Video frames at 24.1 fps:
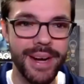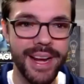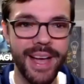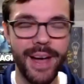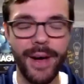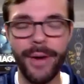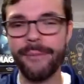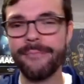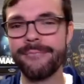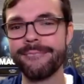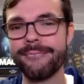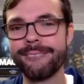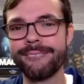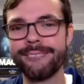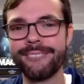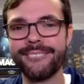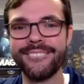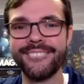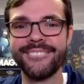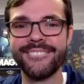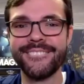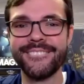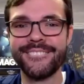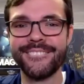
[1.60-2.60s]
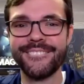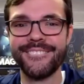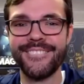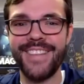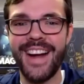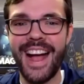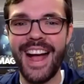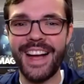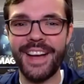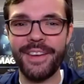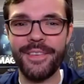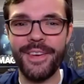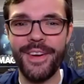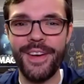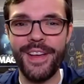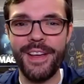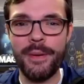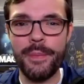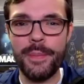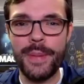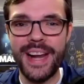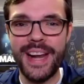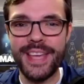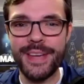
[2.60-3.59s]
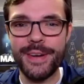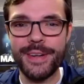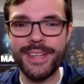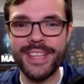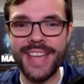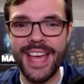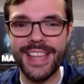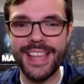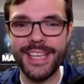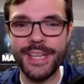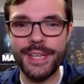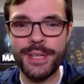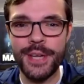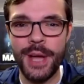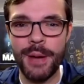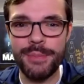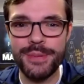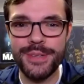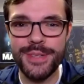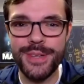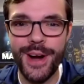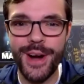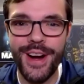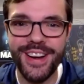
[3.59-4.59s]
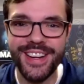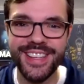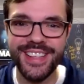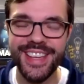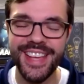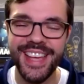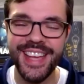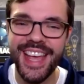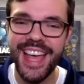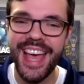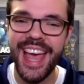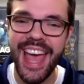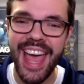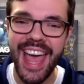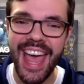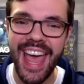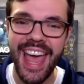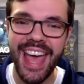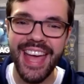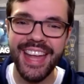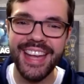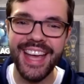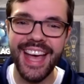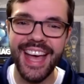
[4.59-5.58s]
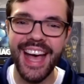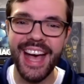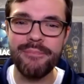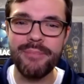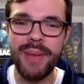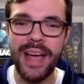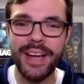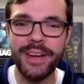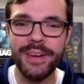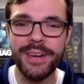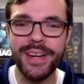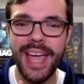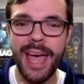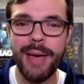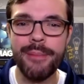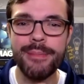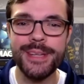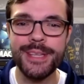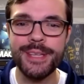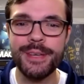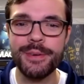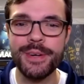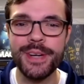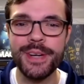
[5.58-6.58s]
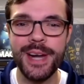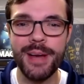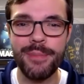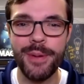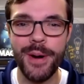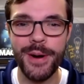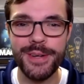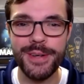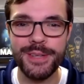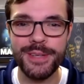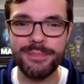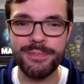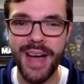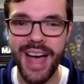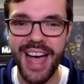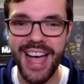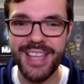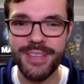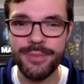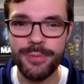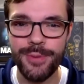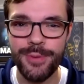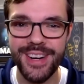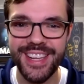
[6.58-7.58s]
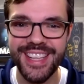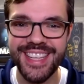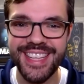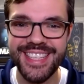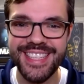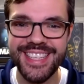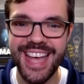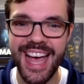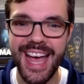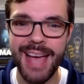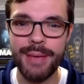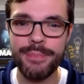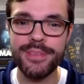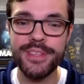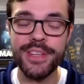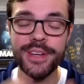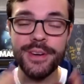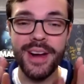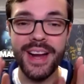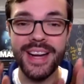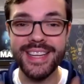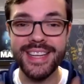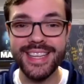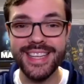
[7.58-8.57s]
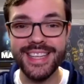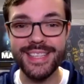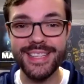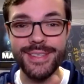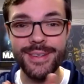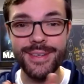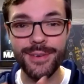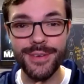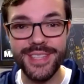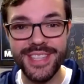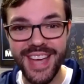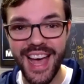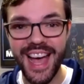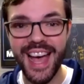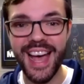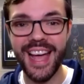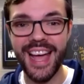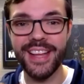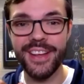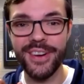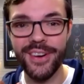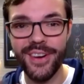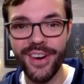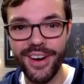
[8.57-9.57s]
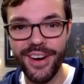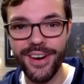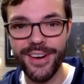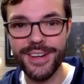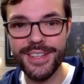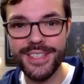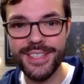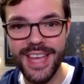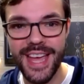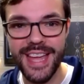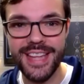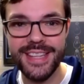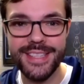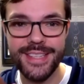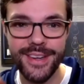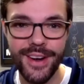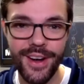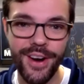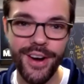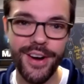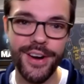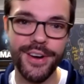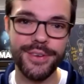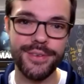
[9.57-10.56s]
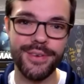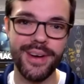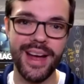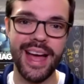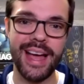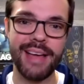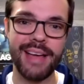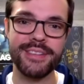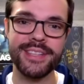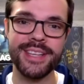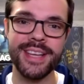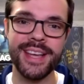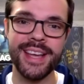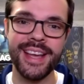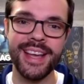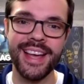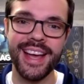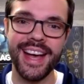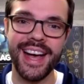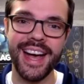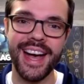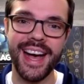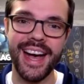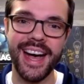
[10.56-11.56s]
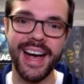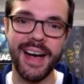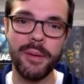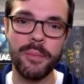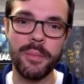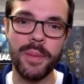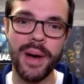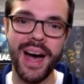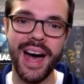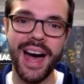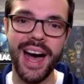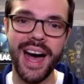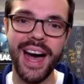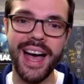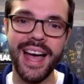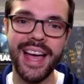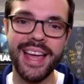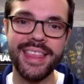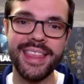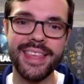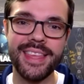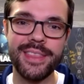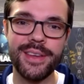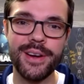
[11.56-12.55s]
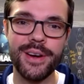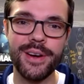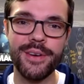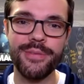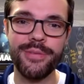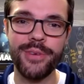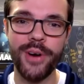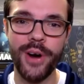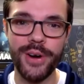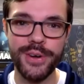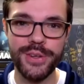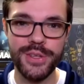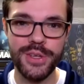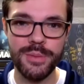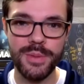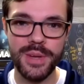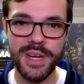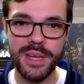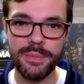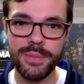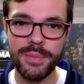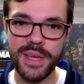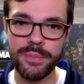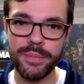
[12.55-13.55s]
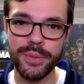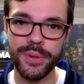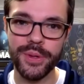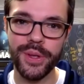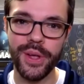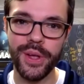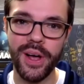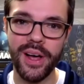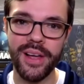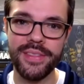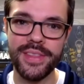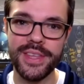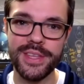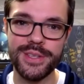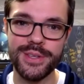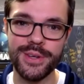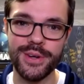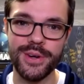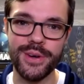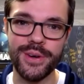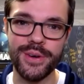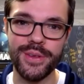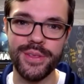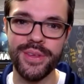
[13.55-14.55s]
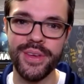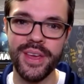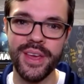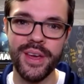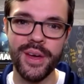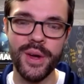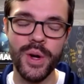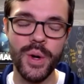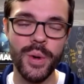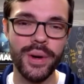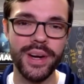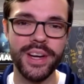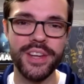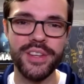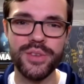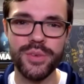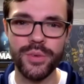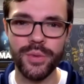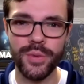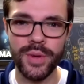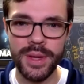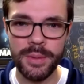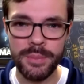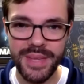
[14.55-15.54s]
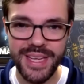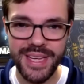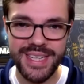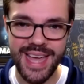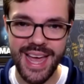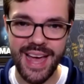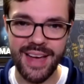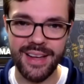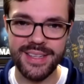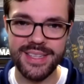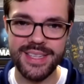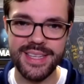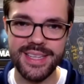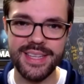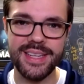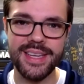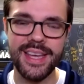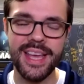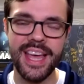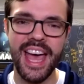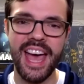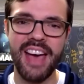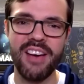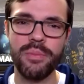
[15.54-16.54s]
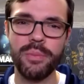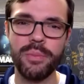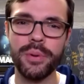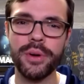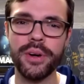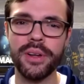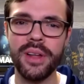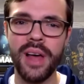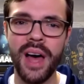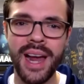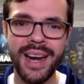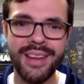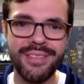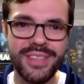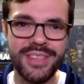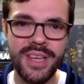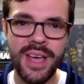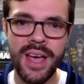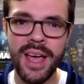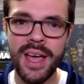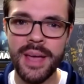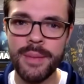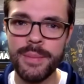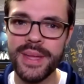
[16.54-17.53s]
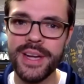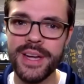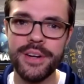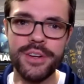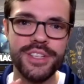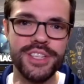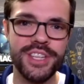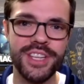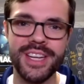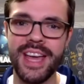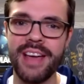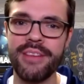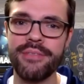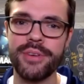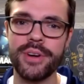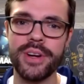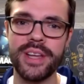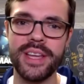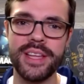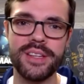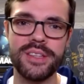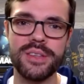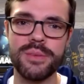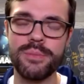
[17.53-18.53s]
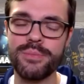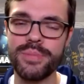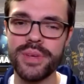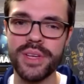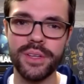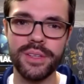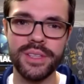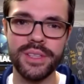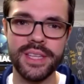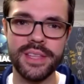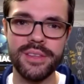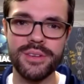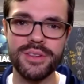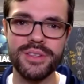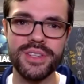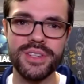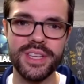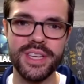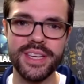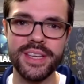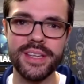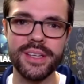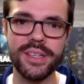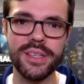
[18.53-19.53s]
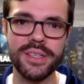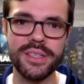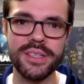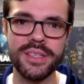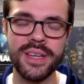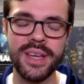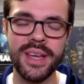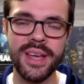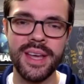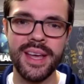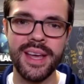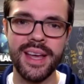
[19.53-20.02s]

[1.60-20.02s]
we go. Rock and roll, everybody. Your daily jumpstart. And uh, Michael Gebben, tuning up hearts and minds one at a time so your ideas don't die and your hearts, heads, and hard drives. Um, I think there are far too many people on this earth who are extremely talented, have put a lot of time, energy, and effort into building their skills